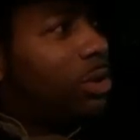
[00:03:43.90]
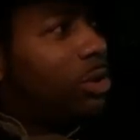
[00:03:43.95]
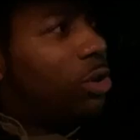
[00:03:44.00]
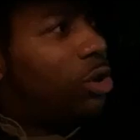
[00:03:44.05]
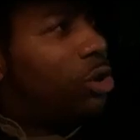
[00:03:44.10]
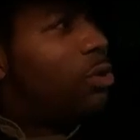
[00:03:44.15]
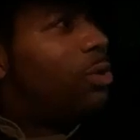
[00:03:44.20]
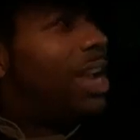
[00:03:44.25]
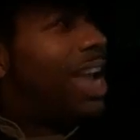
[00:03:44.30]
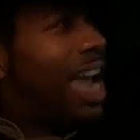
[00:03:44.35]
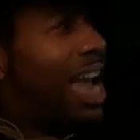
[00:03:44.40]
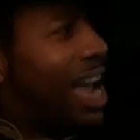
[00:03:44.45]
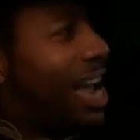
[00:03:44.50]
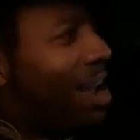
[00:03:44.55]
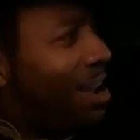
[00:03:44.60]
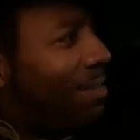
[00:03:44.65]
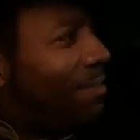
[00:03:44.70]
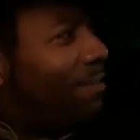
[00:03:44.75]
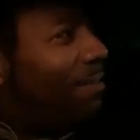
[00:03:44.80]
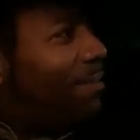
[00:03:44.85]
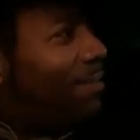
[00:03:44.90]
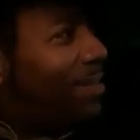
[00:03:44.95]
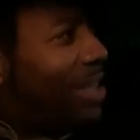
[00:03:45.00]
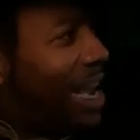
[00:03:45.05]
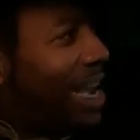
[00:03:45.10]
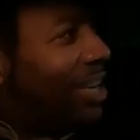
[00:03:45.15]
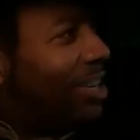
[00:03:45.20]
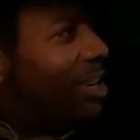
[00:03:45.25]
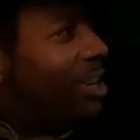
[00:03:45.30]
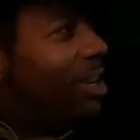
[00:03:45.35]
You have
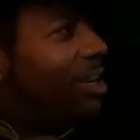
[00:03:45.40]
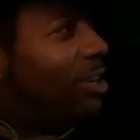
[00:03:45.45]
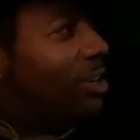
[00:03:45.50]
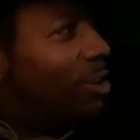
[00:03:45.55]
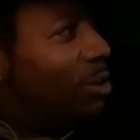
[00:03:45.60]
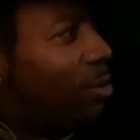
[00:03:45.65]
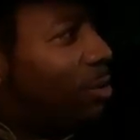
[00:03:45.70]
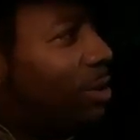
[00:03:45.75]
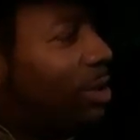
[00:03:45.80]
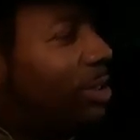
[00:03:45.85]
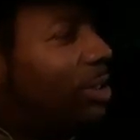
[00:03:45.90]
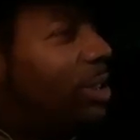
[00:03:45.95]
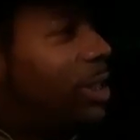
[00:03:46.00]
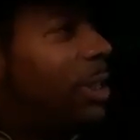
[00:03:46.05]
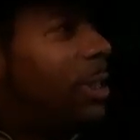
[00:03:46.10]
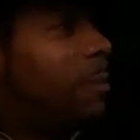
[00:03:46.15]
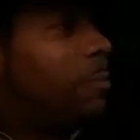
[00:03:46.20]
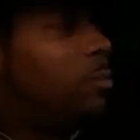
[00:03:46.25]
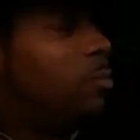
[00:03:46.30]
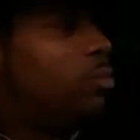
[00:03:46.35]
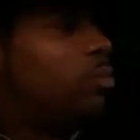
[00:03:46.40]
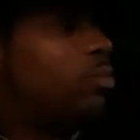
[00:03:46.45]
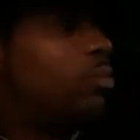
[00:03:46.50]
that anointing